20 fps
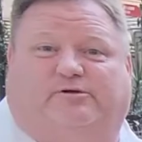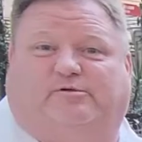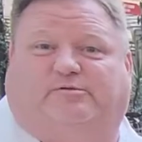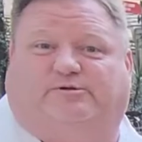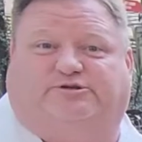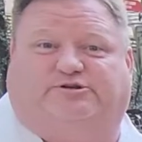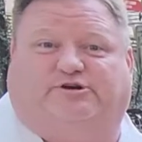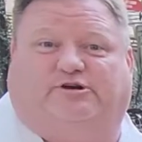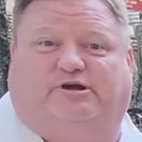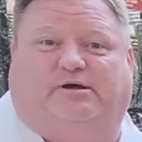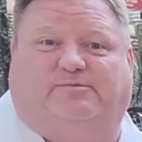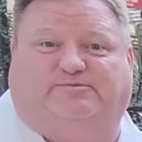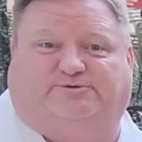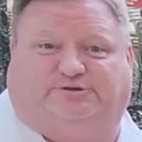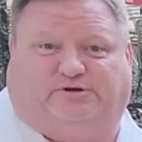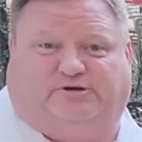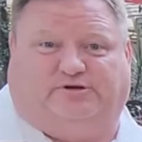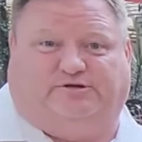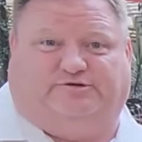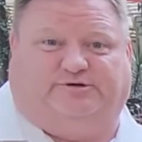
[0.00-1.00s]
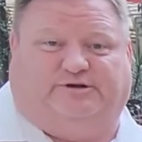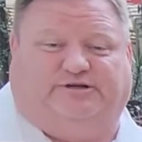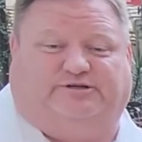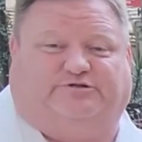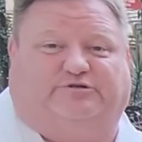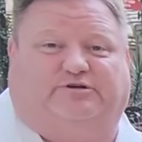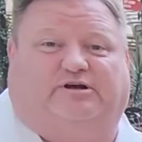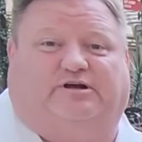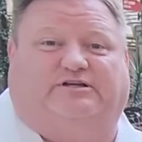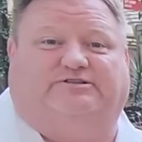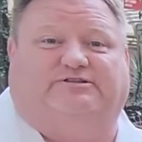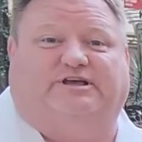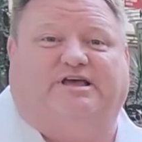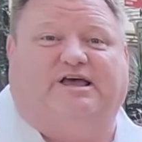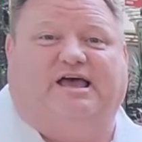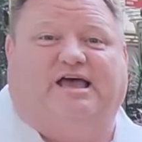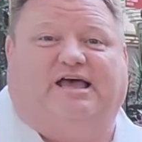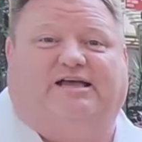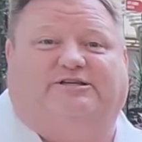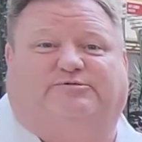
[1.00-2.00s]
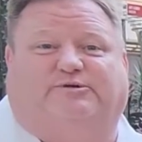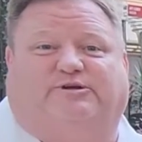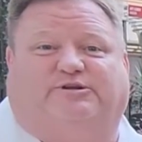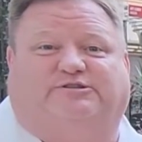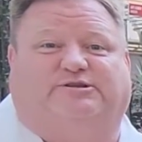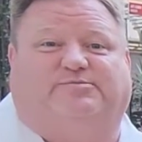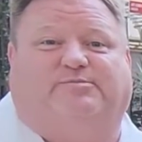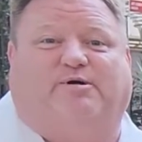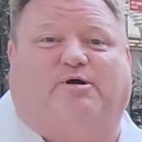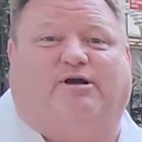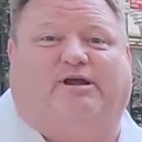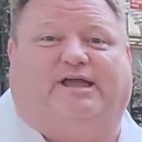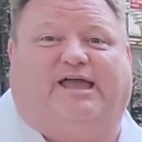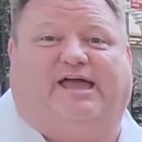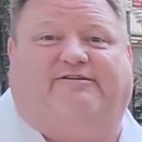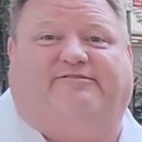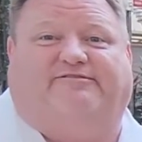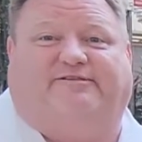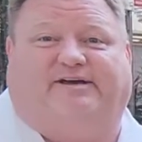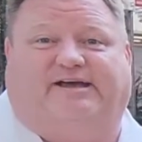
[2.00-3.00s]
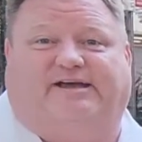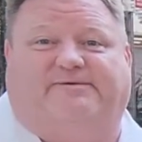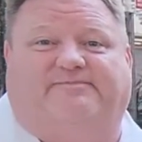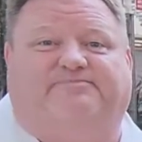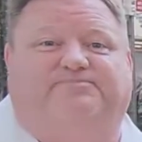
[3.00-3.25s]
which are upcharge restaurants, as well as the Park Cafe.